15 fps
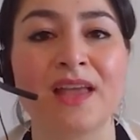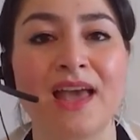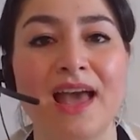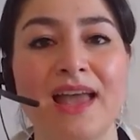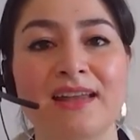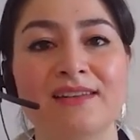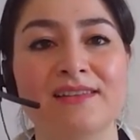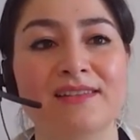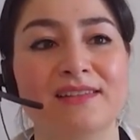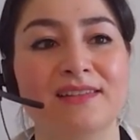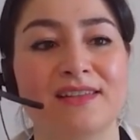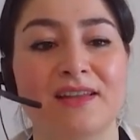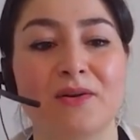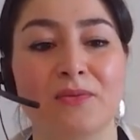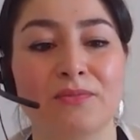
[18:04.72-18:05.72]
And,
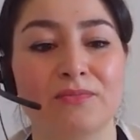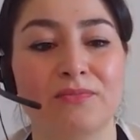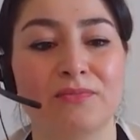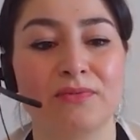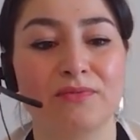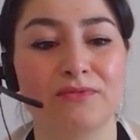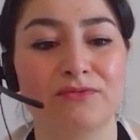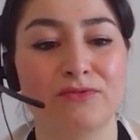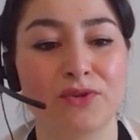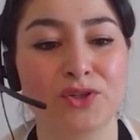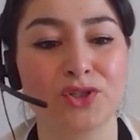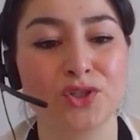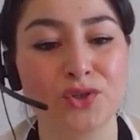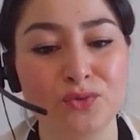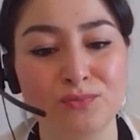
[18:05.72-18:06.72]
you know, for
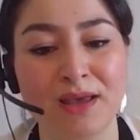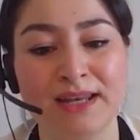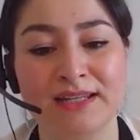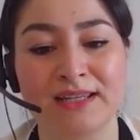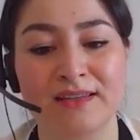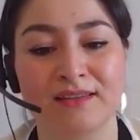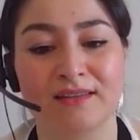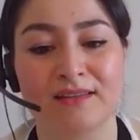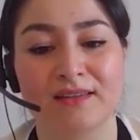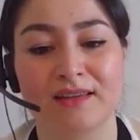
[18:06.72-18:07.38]
too many,